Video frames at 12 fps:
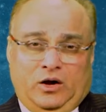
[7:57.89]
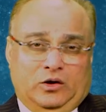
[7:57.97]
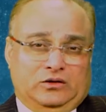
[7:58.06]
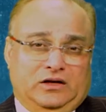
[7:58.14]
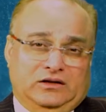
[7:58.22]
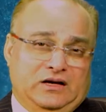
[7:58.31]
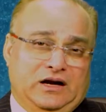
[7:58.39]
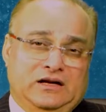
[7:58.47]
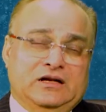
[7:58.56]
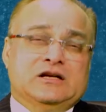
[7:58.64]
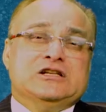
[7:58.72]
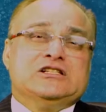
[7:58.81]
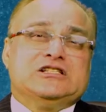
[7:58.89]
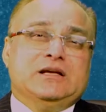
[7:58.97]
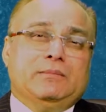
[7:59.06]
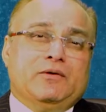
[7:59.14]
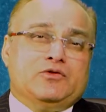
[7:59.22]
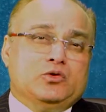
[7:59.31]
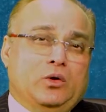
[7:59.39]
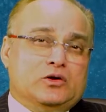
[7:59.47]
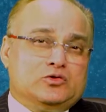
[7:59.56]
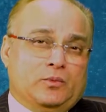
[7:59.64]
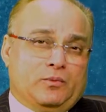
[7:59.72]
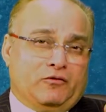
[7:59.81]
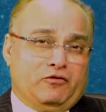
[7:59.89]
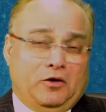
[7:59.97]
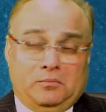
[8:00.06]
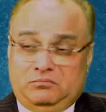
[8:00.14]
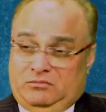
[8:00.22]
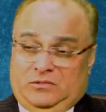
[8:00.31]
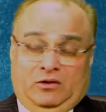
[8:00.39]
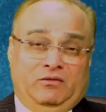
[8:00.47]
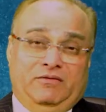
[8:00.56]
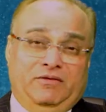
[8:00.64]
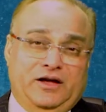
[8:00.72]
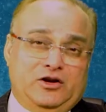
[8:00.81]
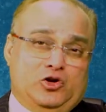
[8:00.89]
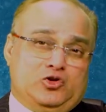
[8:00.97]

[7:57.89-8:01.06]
On the other hand, some of you also perform very